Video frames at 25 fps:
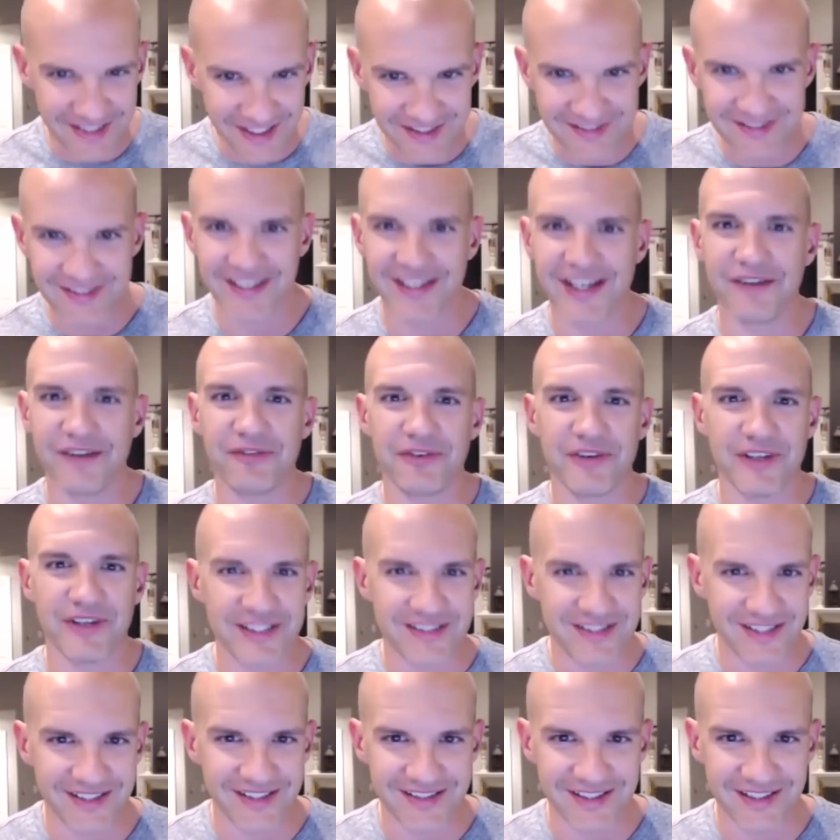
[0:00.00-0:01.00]
that effort. It
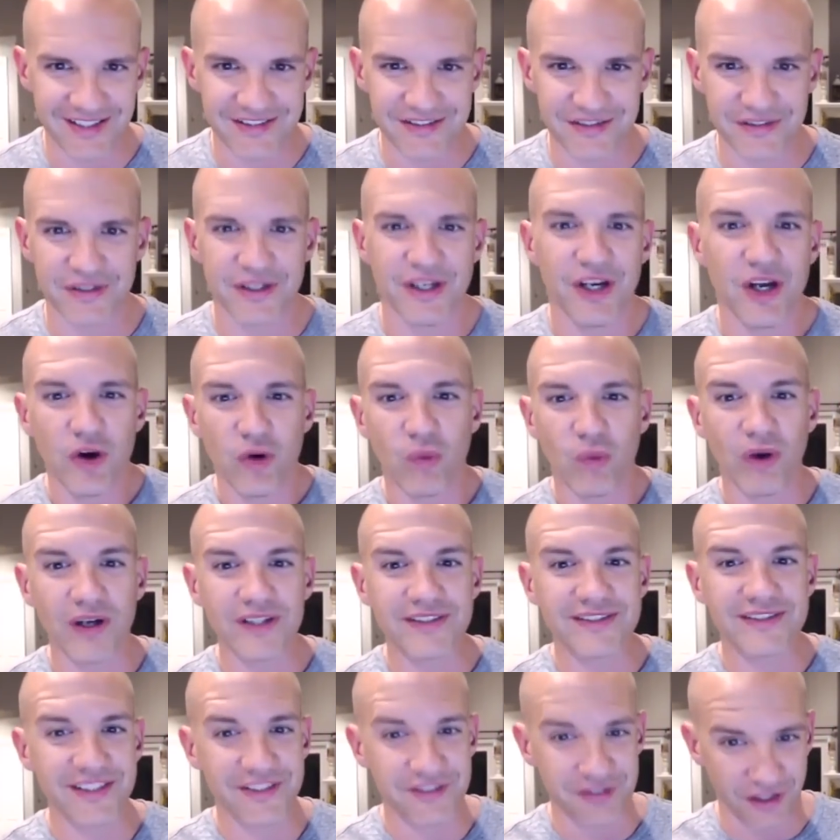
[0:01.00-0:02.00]
takes that too. Once
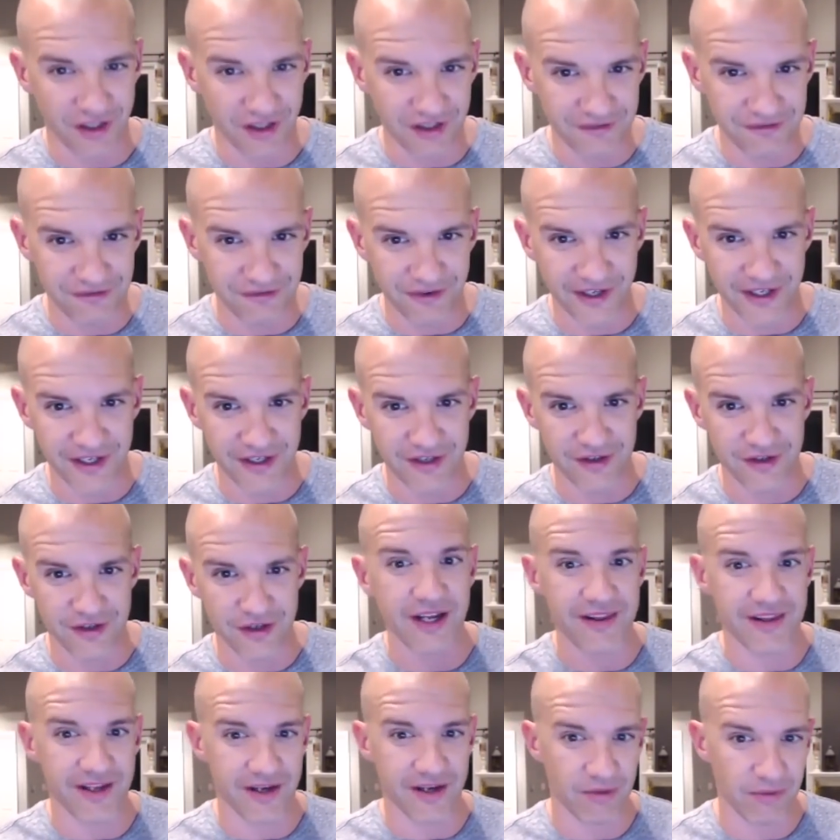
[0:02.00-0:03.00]
it's on fire, though, you
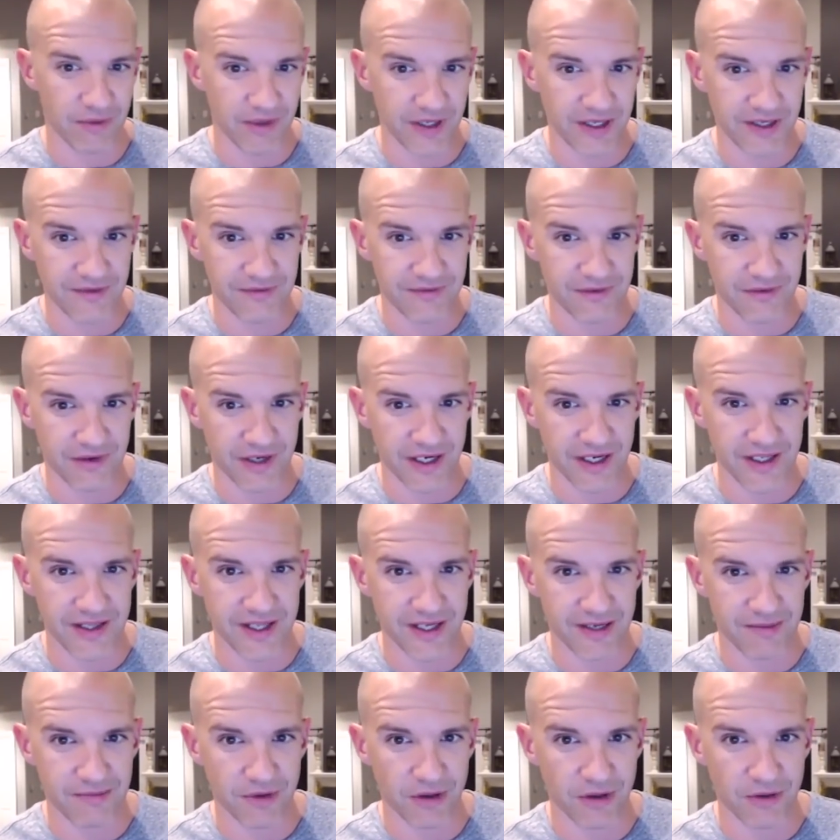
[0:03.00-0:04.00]
can ride that wave and
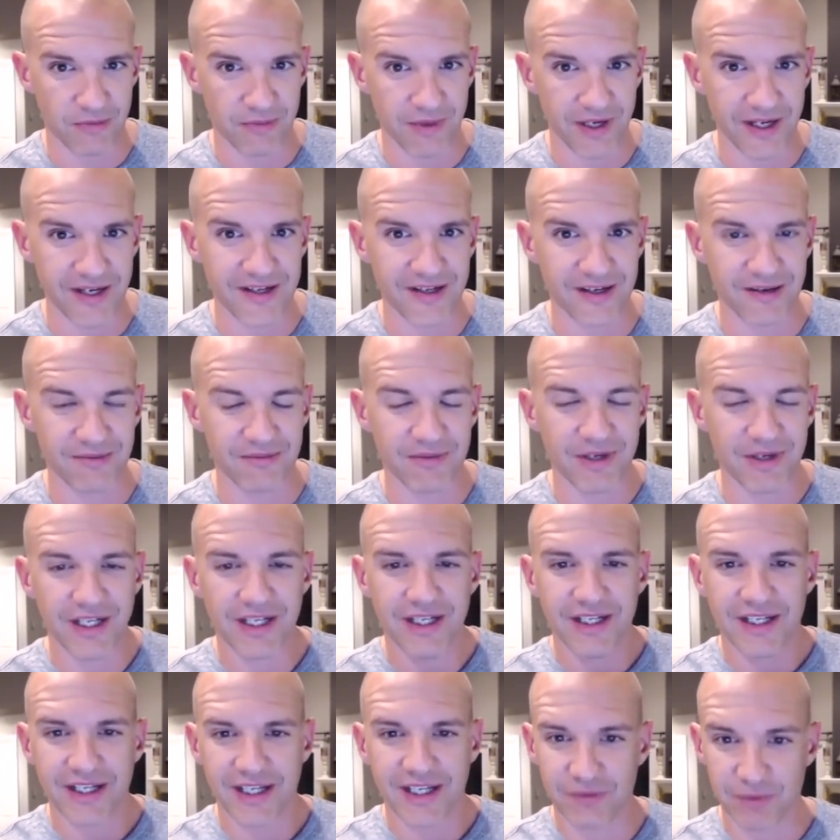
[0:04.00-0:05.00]
ride that momentum
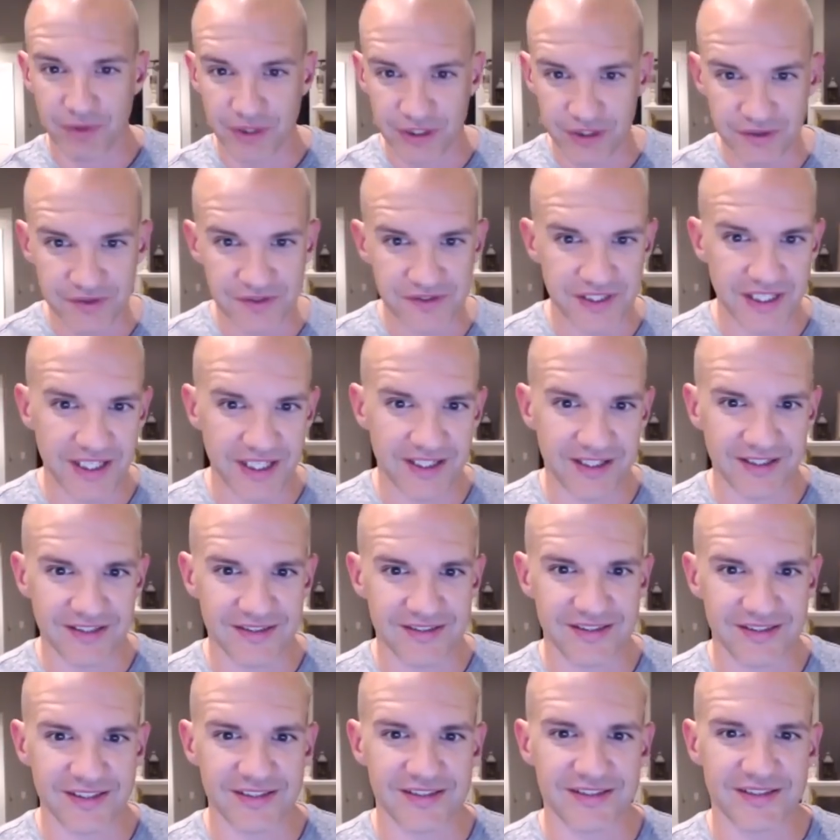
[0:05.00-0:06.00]
yeah. when you stay
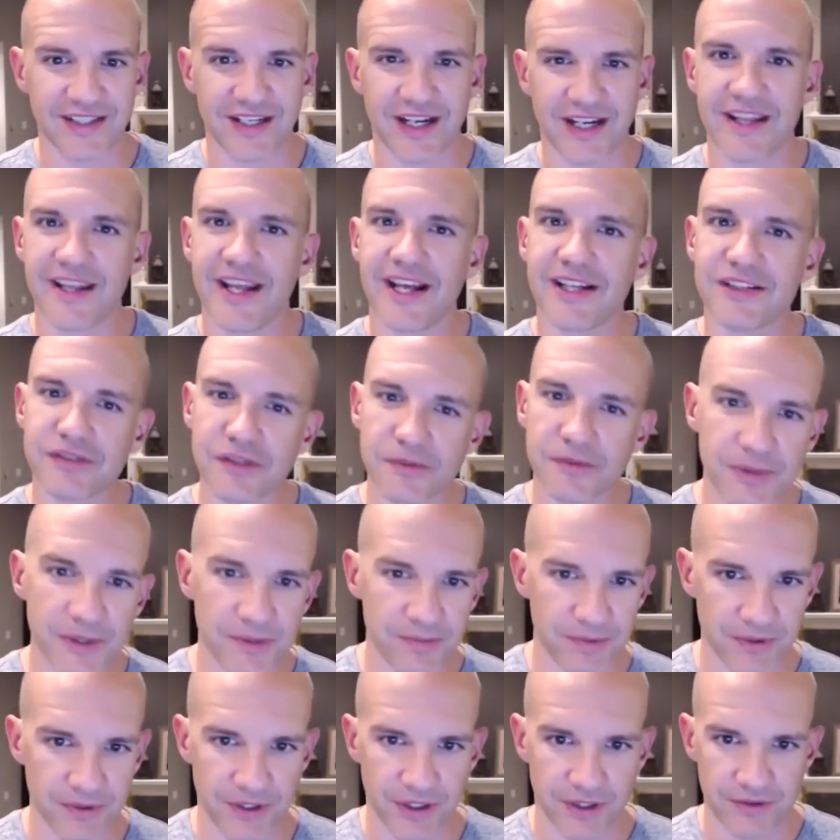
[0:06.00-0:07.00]
consistent. And that's what
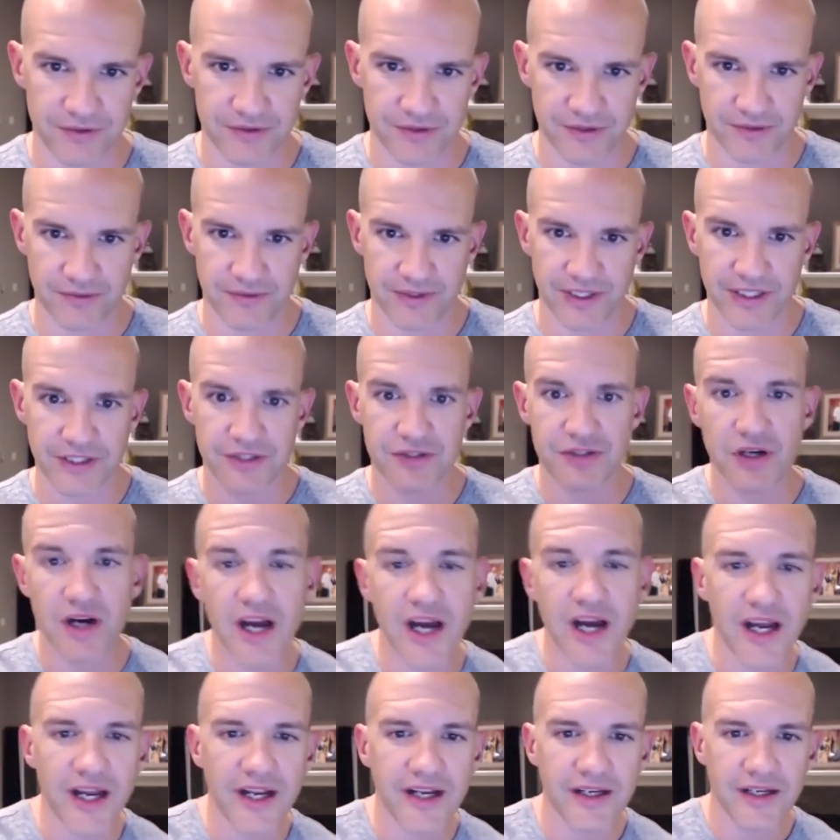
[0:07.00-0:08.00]
people don't do. They
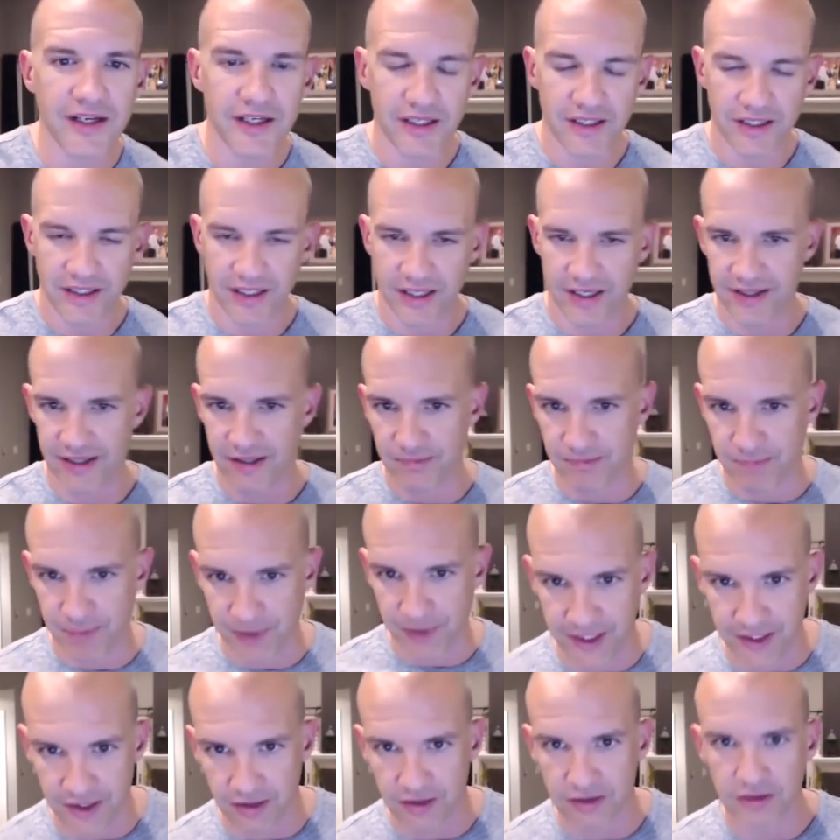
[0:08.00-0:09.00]
try and then
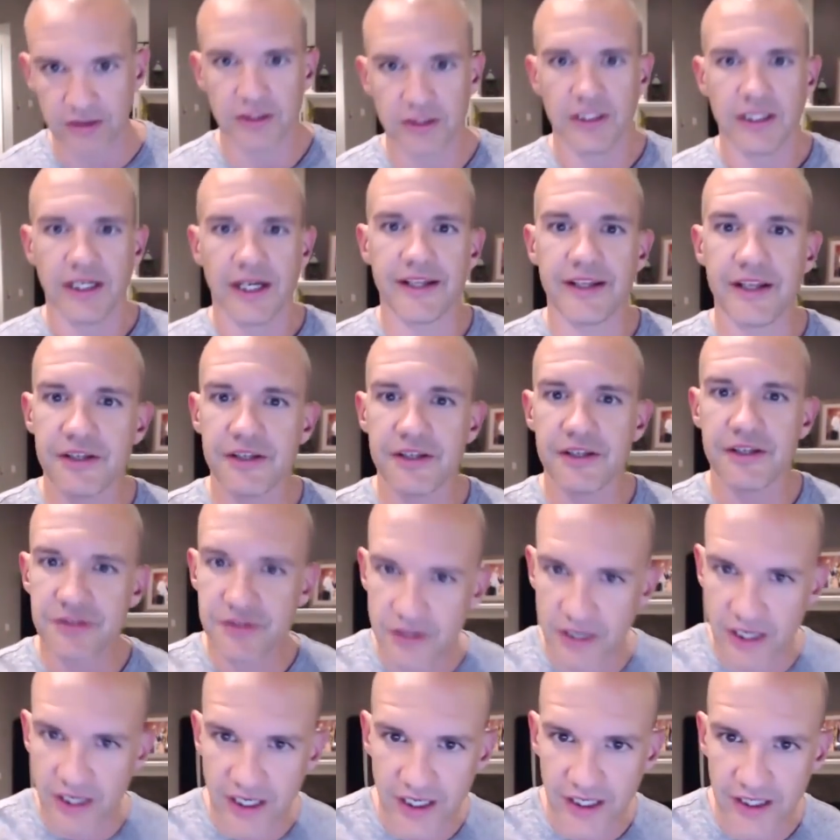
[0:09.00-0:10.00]
bail and then
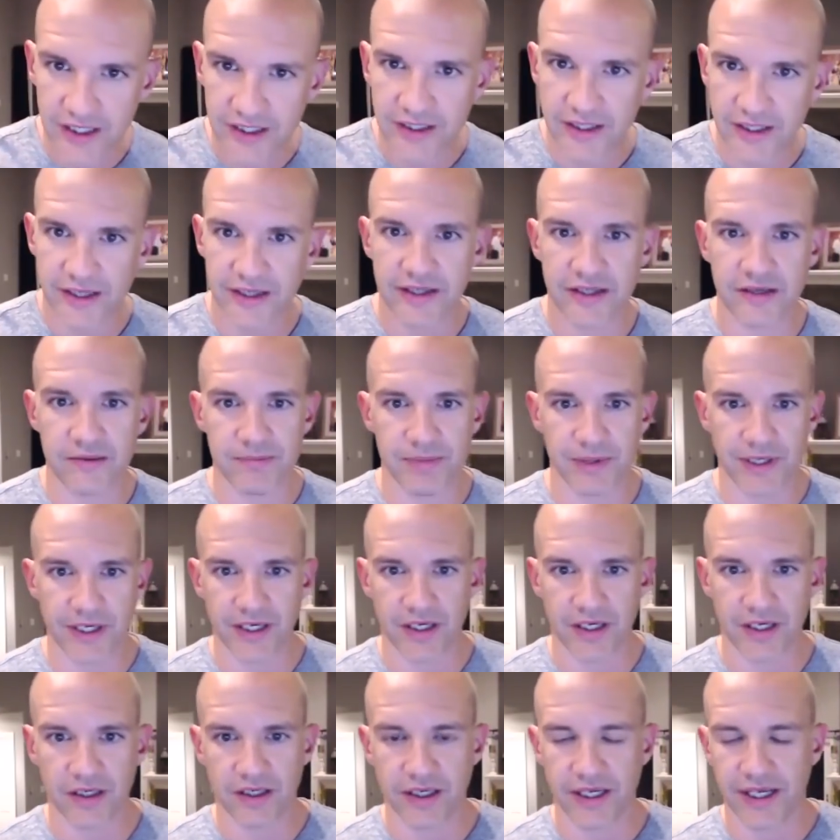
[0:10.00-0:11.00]
try and then
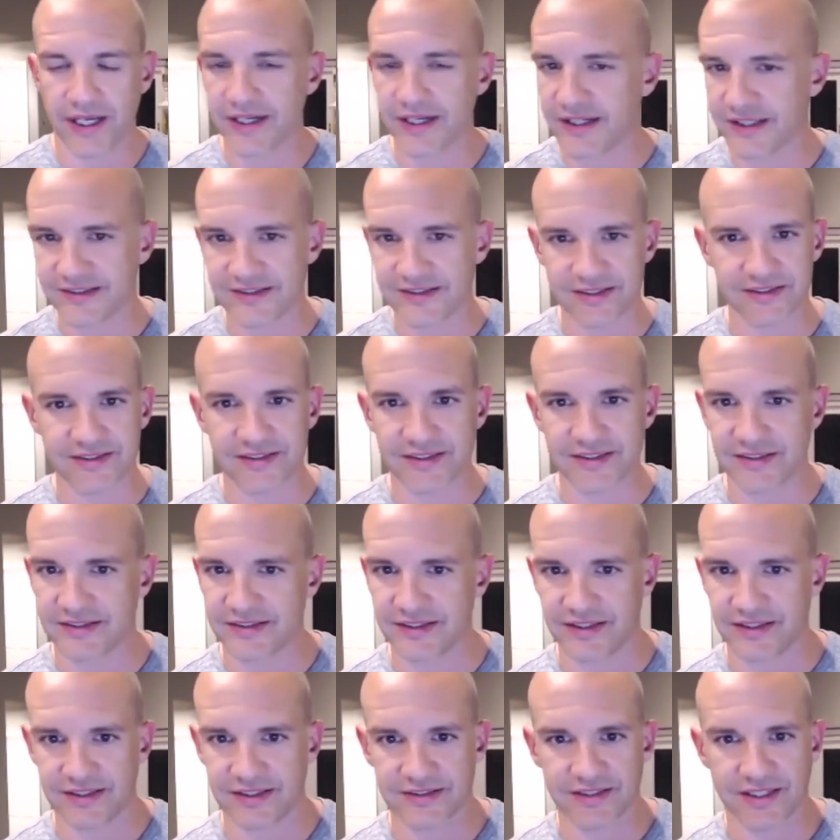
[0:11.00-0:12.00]
bail. And
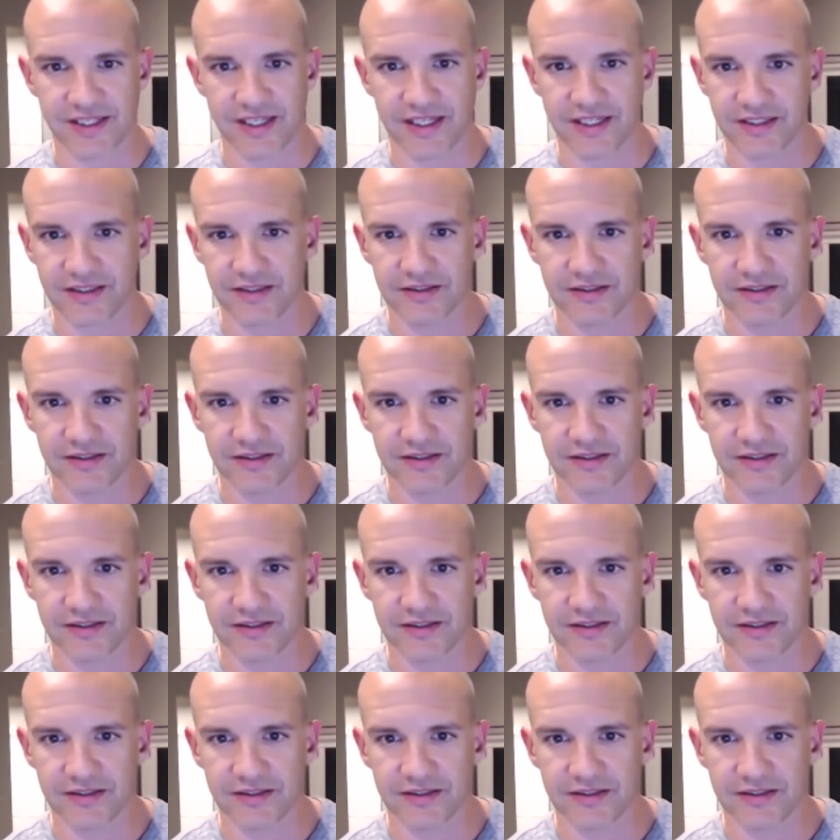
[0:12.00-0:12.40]
consistency is king.